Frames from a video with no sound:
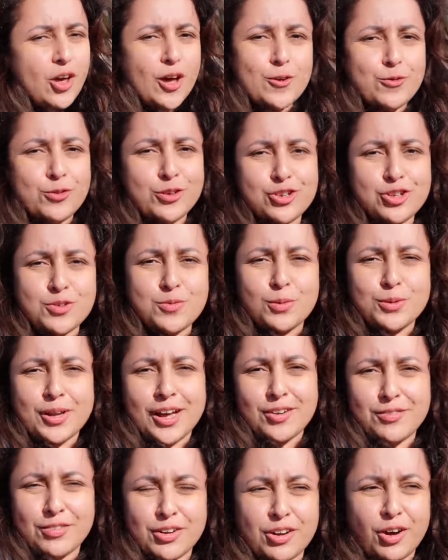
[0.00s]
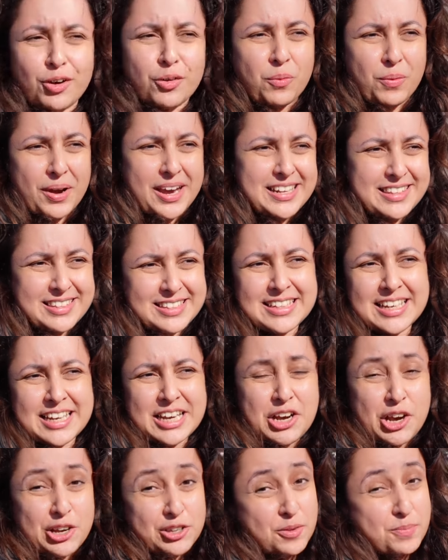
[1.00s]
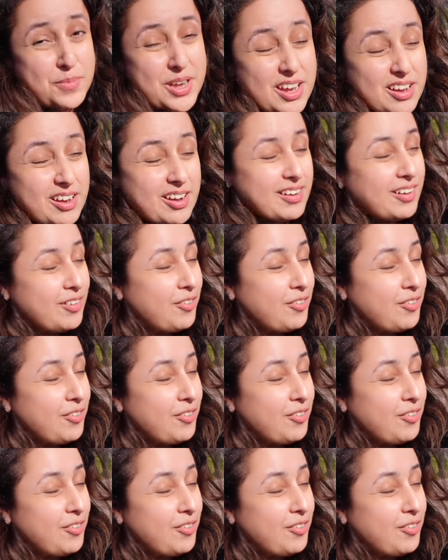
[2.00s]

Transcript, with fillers: Hopefully she won't have a long wait to meet her.